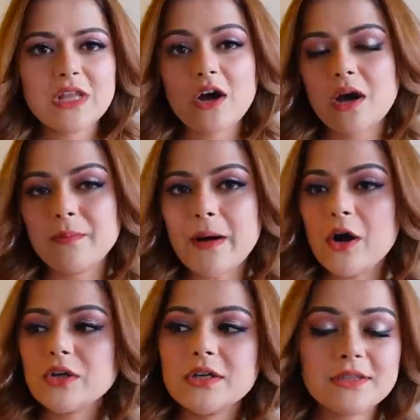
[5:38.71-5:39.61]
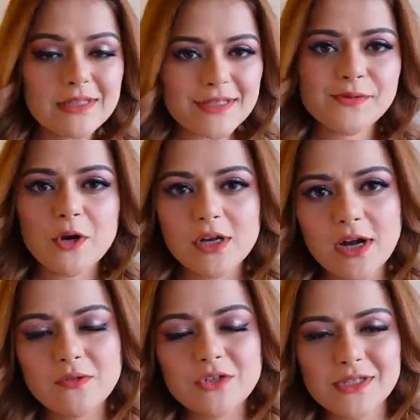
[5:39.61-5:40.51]
Now about this
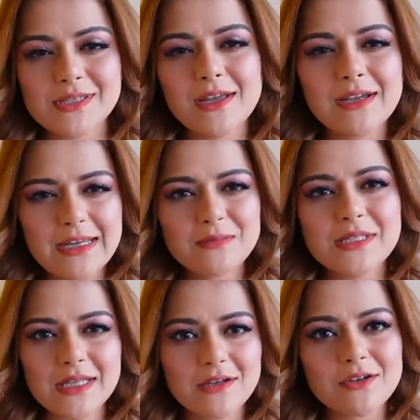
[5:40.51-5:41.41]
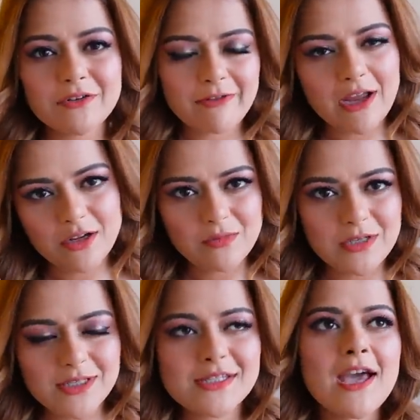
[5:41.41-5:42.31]
product, which is their cream skin refiner
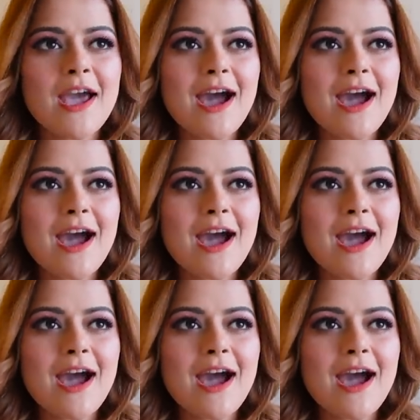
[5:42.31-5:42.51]
mist.